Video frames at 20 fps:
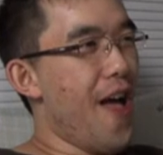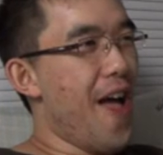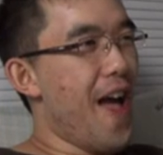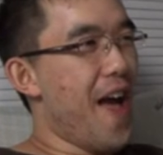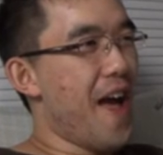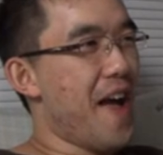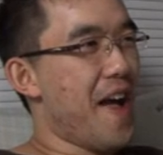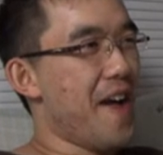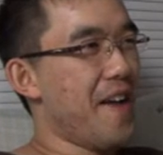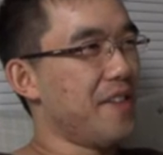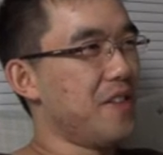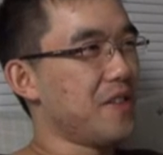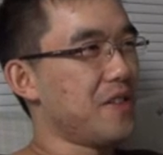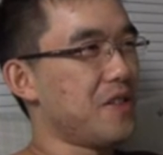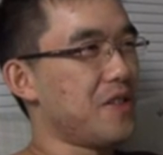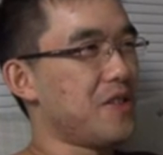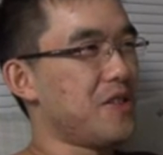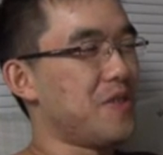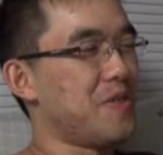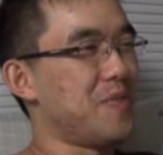at
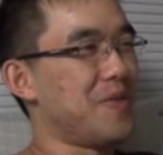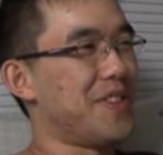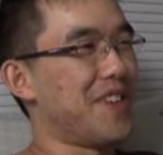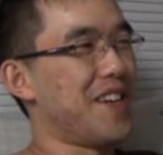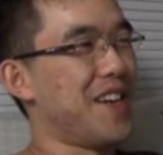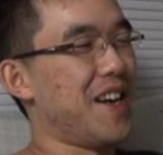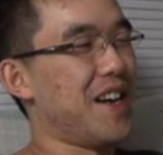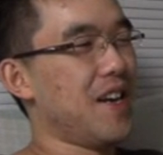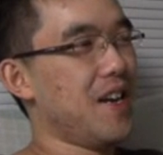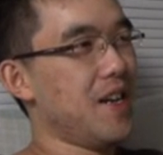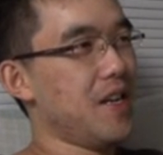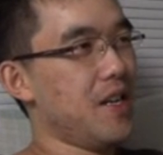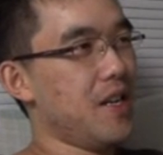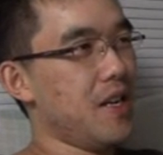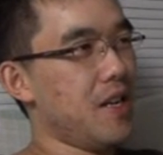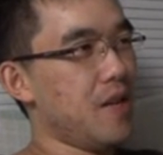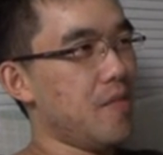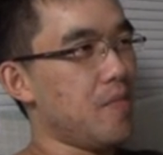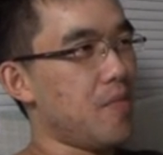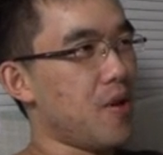this sprite.
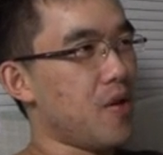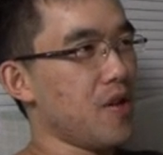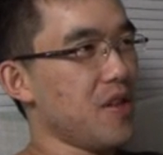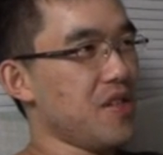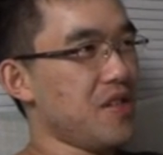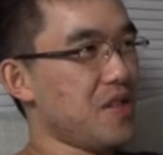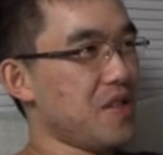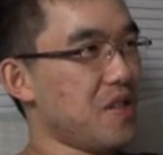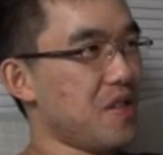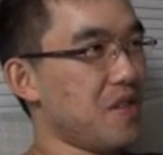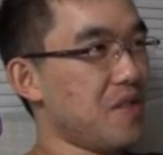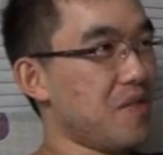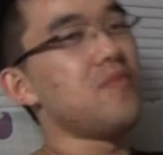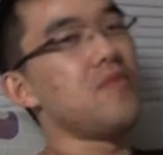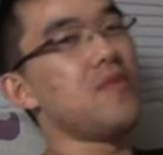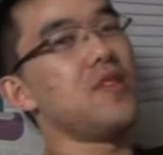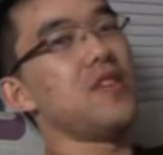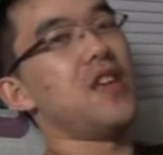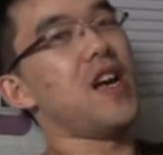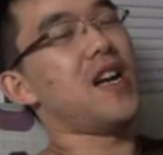Bonus?
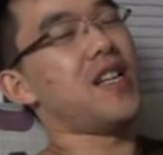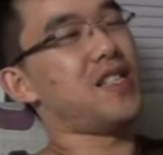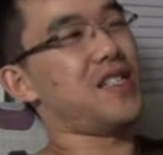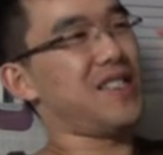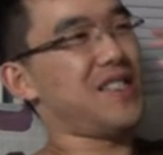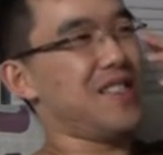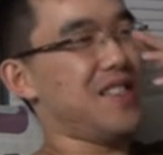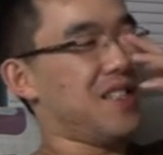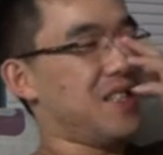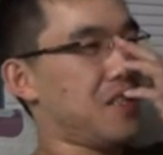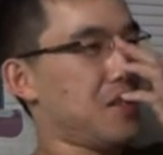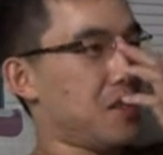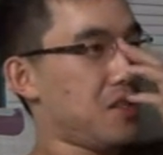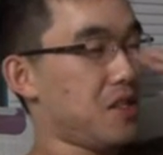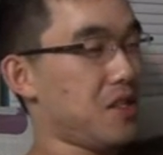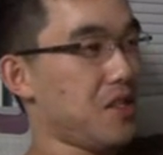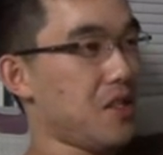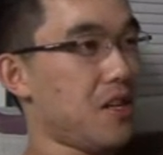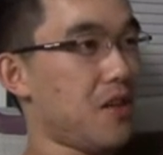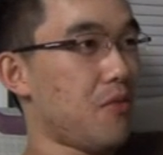Yes. Let's
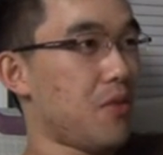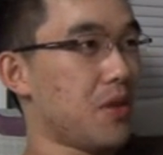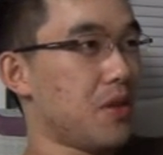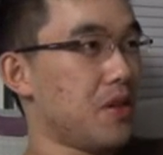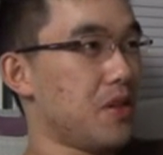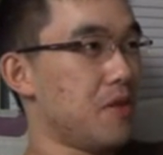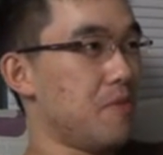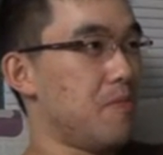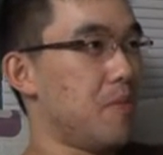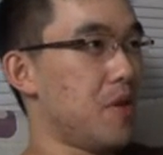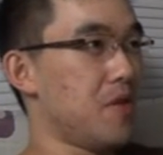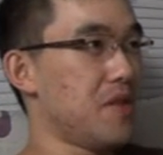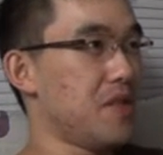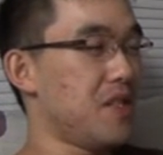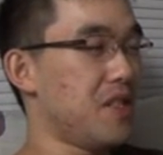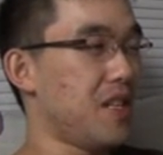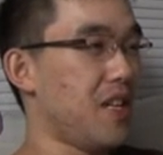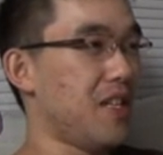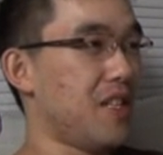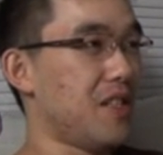see what this bonus
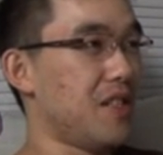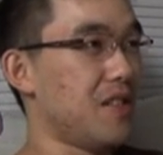stage